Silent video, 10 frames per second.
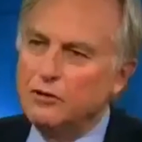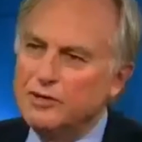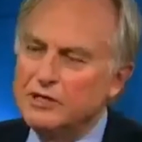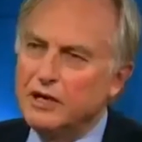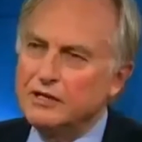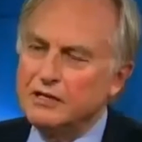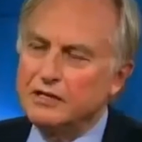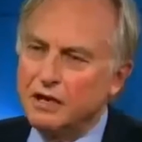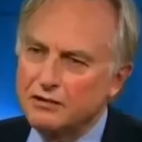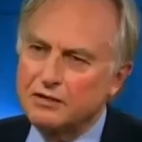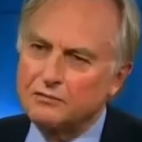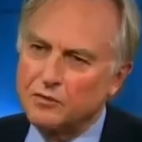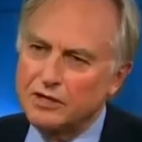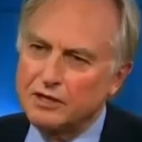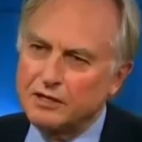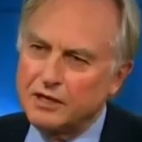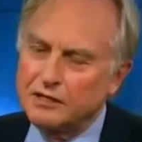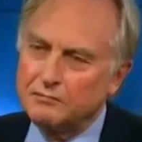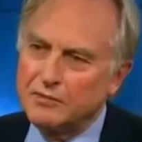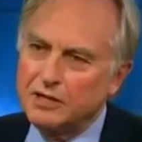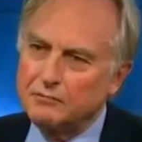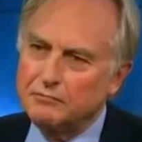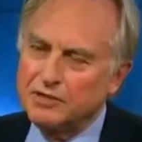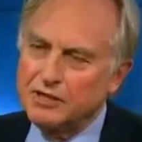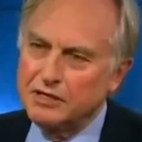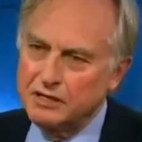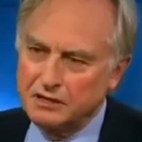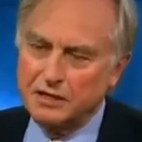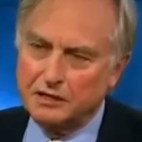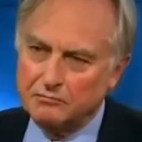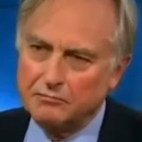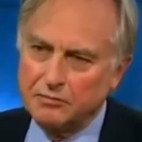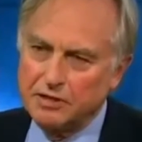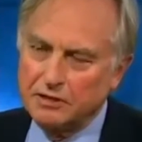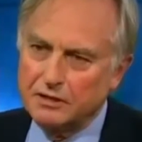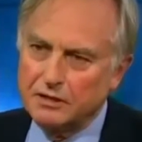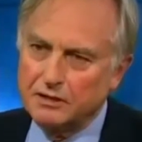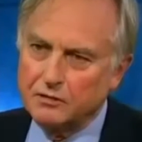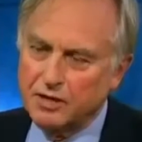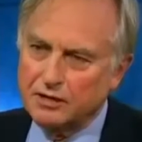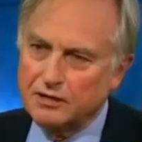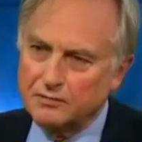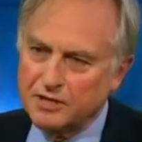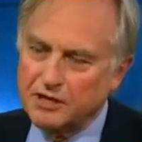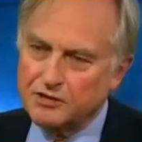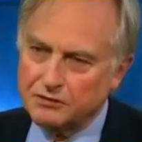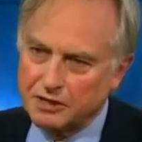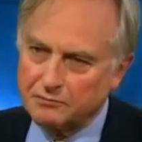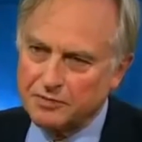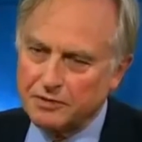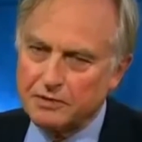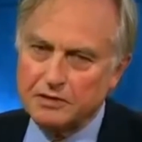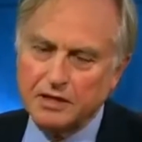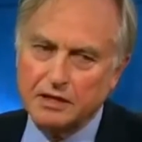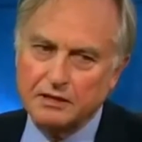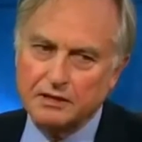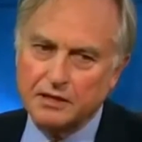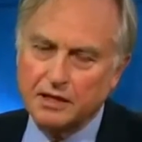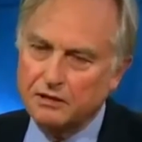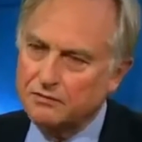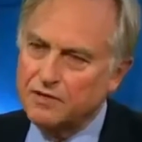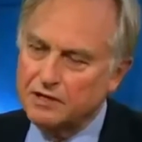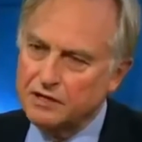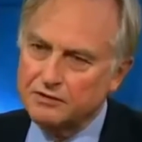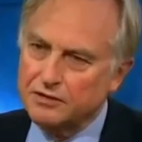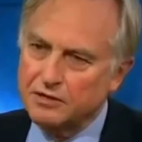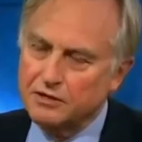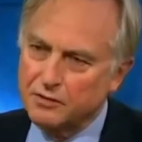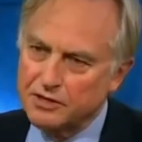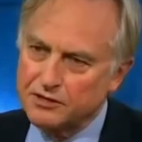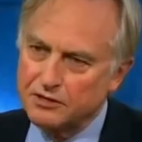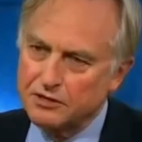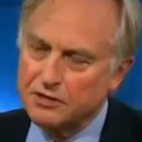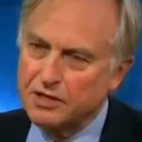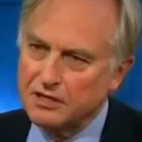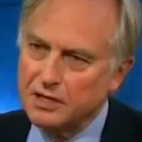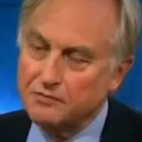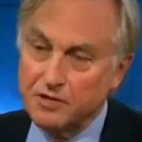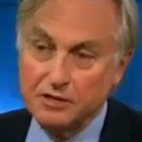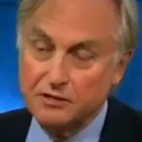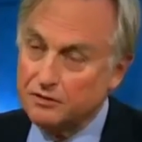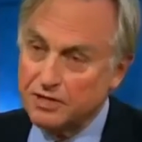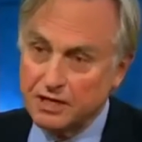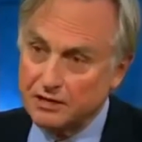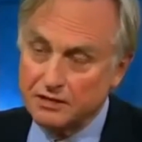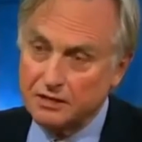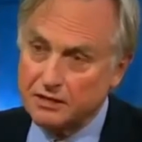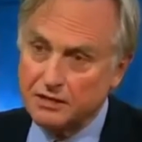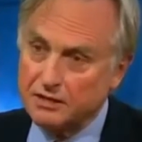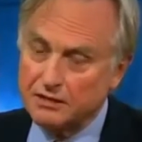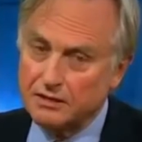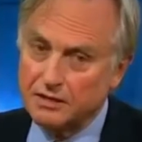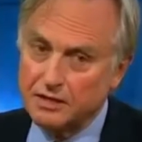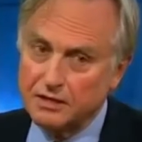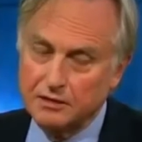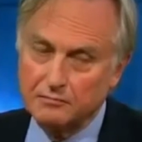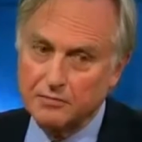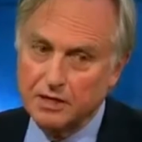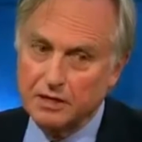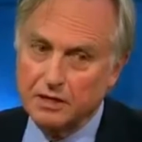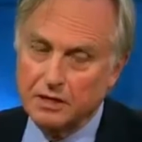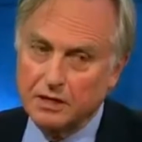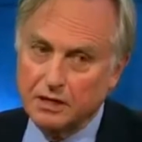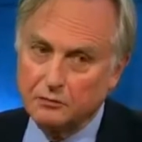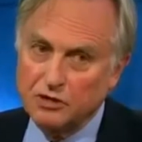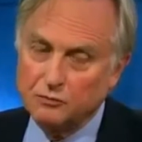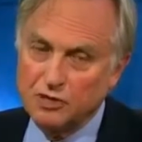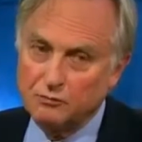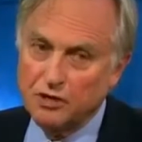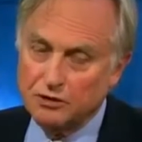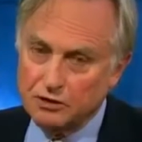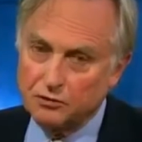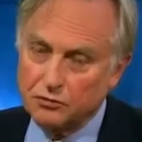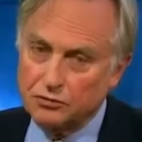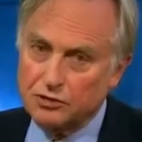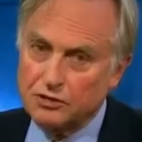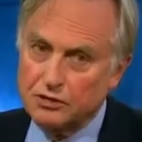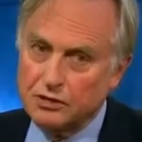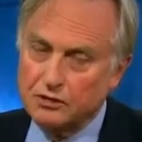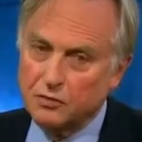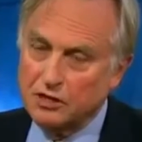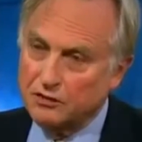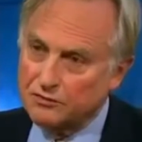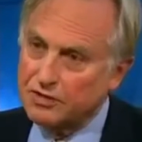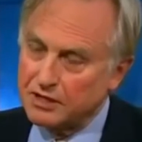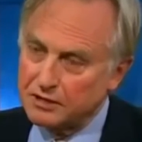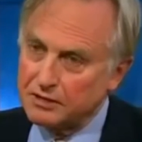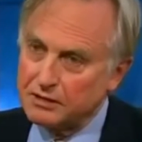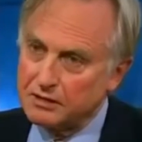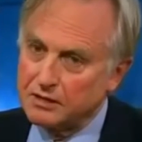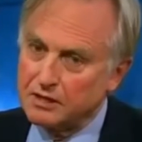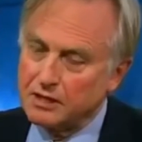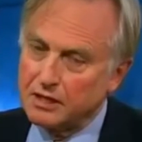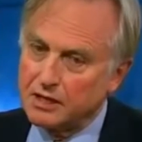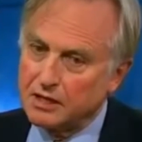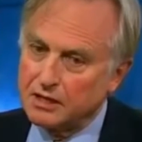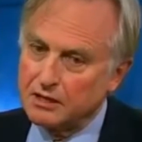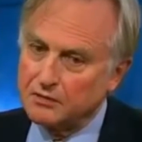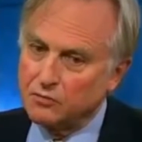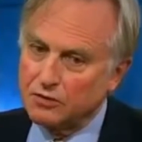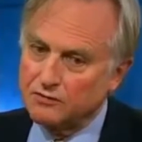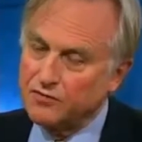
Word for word: Well, I didn't ask them why they came, um, but they did come in, in quite substantial numbers, and they asked very interesting questions, and they seemed very enthusiastic. They, they, um, uh, we, we both talked, uh, one after the other. Uh, it was a